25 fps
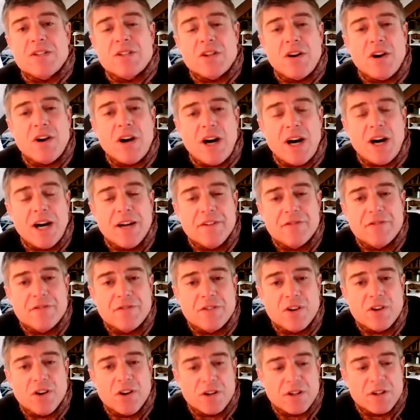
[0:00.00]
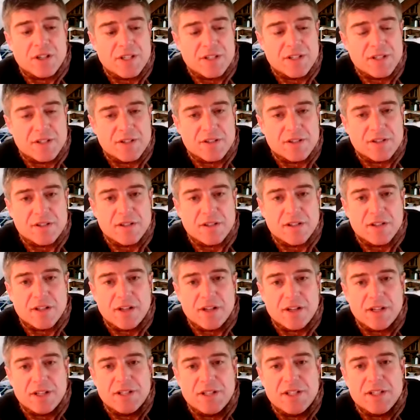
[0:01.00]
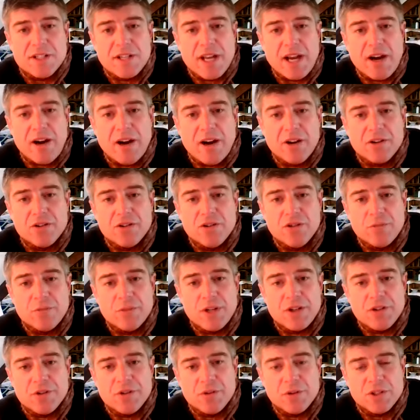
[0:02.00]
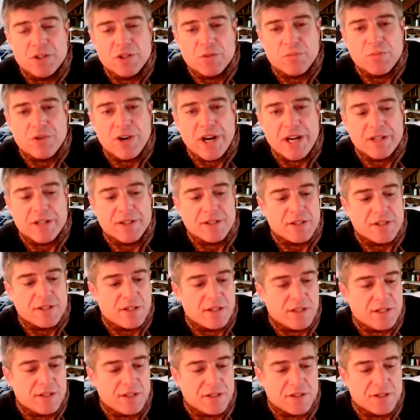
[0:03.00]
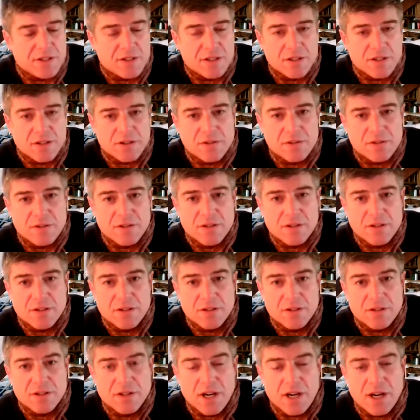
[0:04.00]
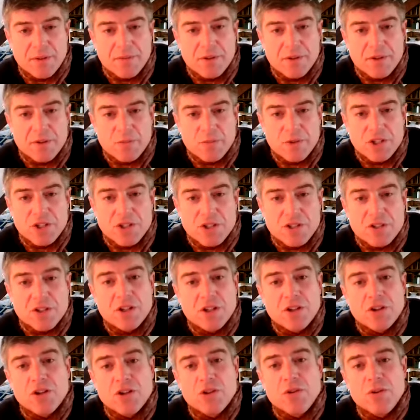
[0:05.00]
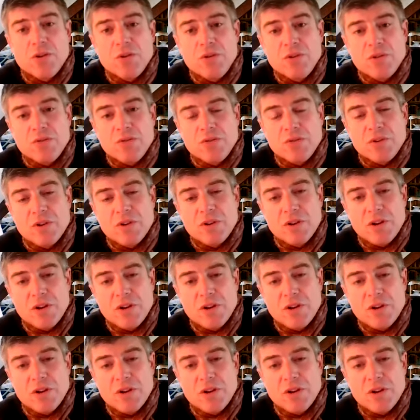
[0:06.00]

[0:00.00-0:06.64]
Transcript: So I've got this. This is how I'd normally do a spread. So this is we're just going to do